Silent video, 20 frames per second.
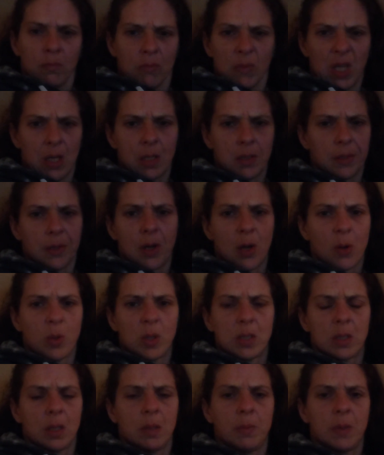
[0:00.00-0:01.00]
He doesn't
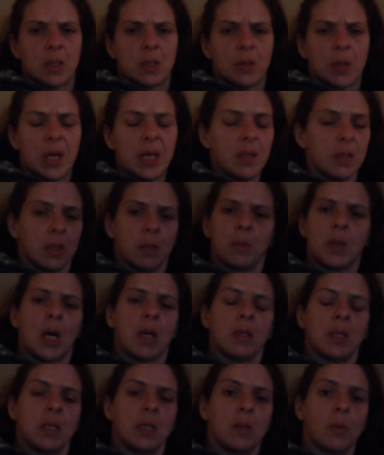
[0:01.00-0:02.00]
always sleep this late. Some
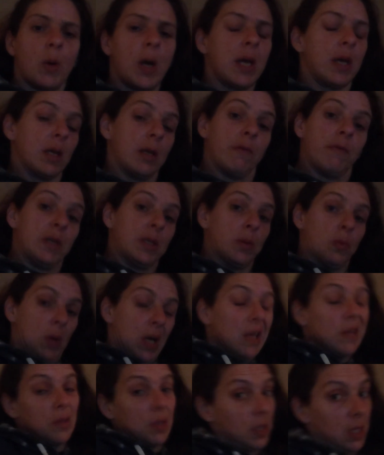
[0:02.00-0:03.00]
nights he's awake, and if he's
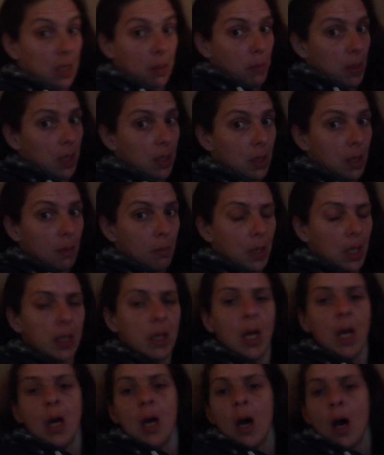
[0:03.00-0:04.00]
awake, then he might not
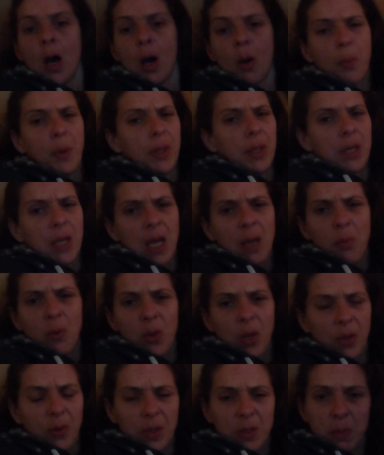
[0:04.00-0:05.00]
mind. Oh, but the
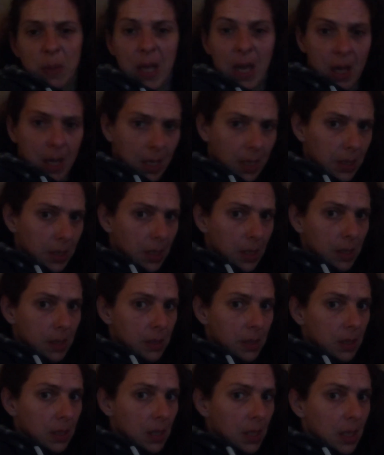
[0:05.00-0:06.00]
neighbor that lives behind
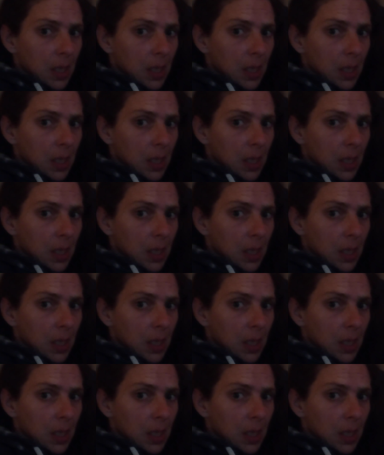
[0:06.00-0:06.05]
us,